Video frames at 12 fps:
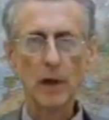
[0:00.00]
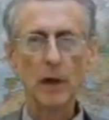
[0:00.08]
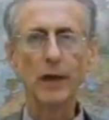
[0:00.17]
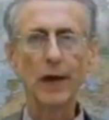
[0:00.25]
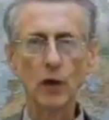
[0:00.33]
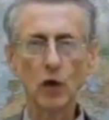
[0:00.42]

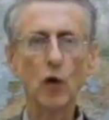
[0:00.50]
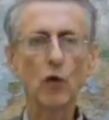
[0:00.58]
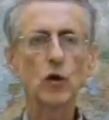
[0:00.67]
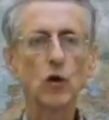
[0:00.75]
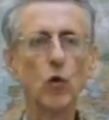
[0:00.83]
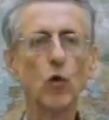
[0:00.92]
They're
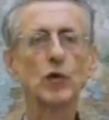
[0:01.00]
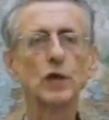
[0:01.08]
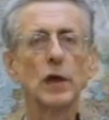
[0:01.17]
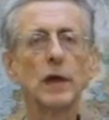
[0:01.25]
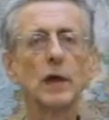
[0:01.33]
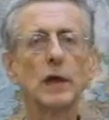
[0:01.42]
not
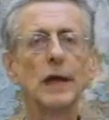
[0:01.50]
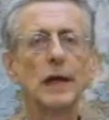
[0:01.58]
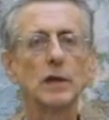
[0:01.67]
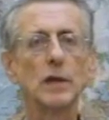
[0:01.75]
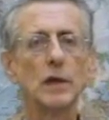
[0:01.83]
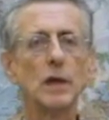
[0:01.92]
causally
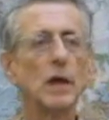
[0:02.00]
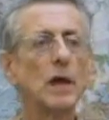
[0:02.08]
connected.